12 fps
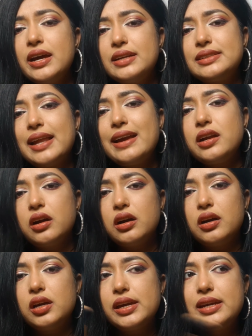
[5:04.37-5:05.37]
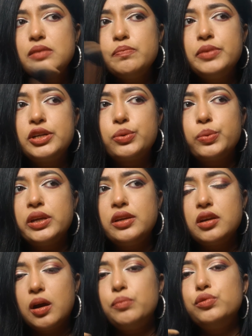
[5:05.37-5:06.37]
It's like in
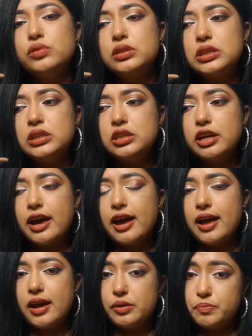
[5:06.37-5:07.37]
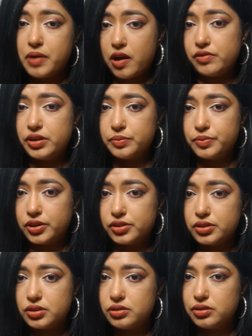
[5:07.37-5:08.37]
between kabuki and powder
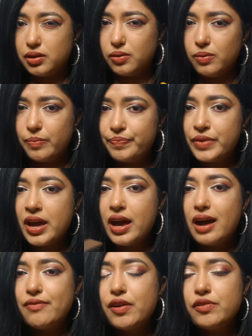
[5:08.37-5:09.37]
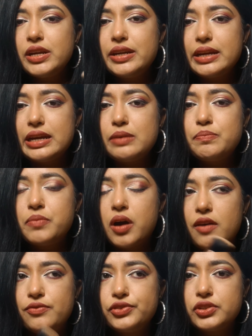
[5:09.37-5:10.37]
brush, you know. I found it
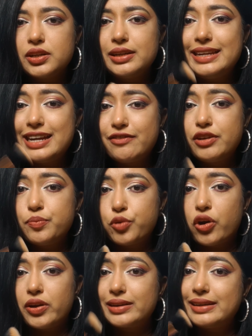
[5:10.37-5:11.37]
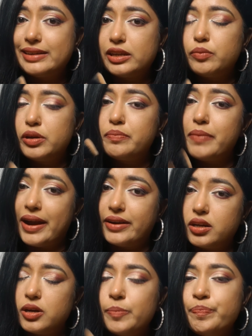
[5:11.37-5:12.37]
buffs liquid product little bit
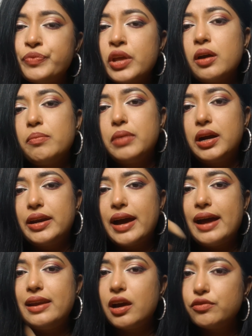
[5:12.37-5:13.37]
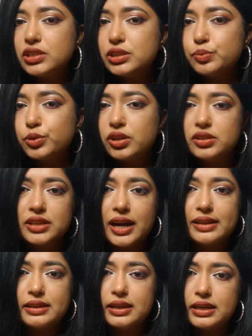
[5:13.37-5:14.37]
better, but I love this brush.
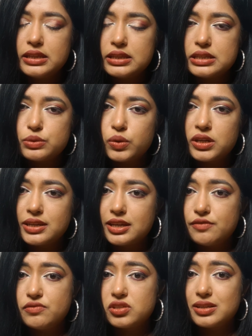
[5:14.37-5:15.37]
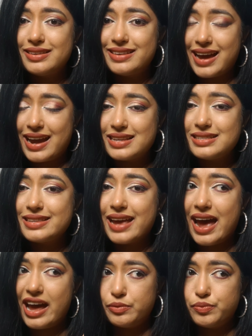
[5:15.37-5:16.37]
I think this one gives nice
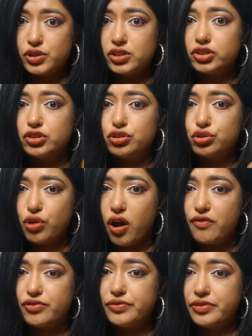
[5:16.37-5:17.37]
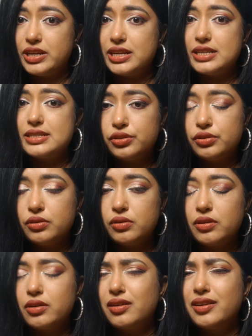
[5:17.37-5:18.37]
airbrush soft finish, you
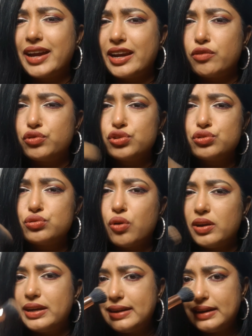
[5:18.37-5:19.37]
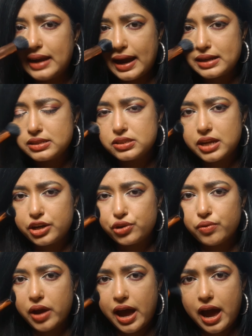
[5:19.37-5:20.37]
know, get out the solid lines that
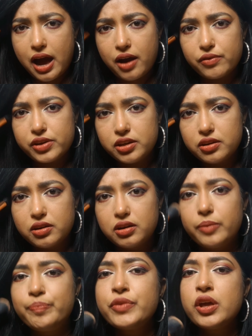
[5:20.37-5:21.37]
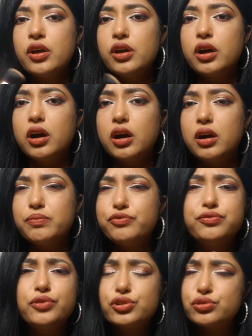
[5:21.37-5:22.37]
you have here.
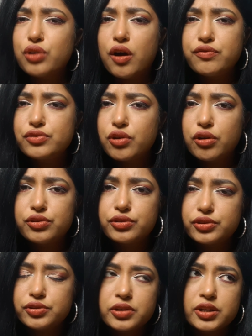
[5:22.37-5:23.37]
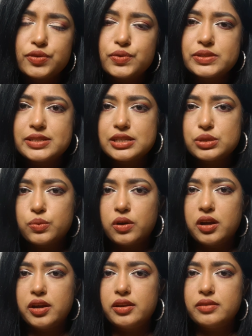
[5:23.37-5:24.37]
For soft contour you can use this
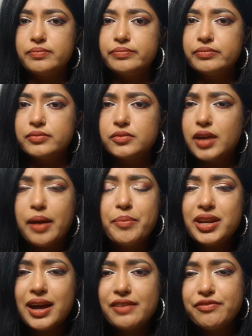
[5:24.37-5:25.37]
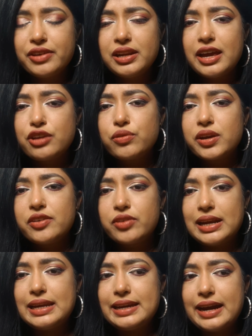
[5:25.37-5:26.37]
one. I mean, I feel like you can
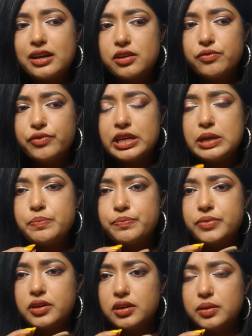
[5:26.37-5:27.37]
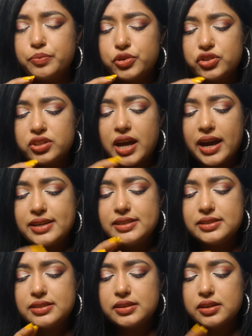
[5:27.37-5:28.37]
really get very
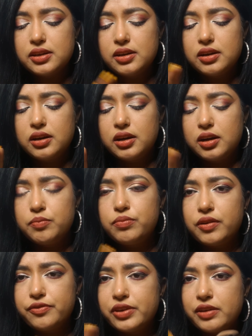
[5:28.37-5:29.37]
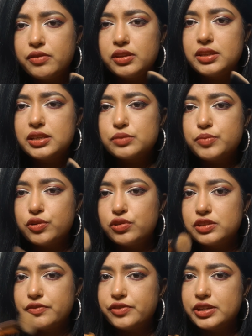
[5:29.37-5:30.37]
precise buffing with this because
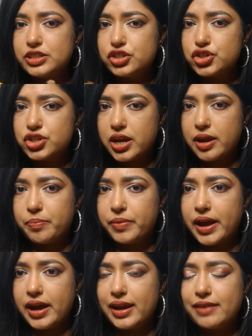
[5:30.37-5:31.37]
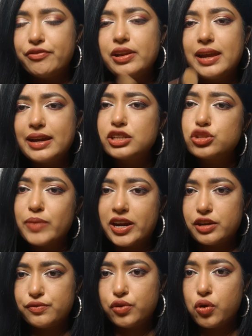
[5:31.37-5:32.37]
of its shape, and I feel like it's
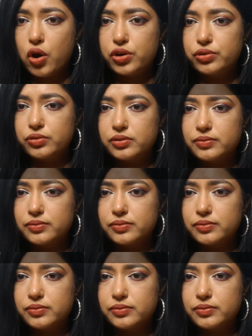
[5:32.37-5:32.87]
better for contour.